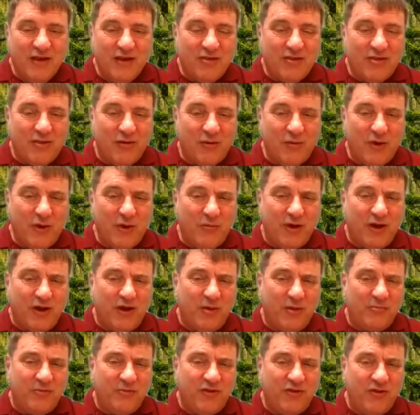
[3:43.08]
So we went
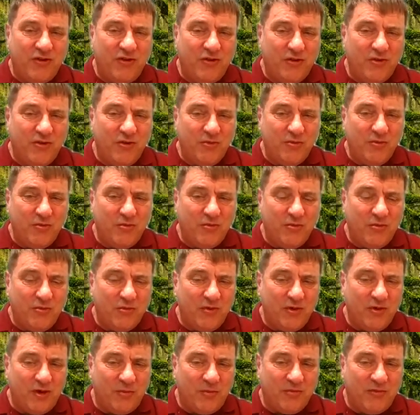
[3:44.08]
up to
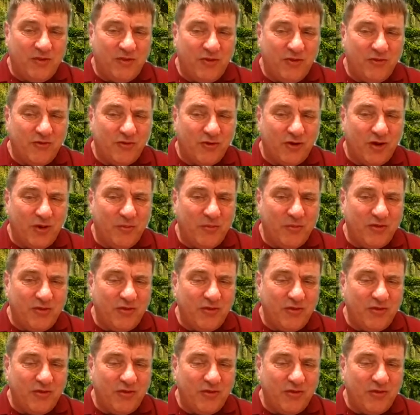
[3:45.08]
the trip.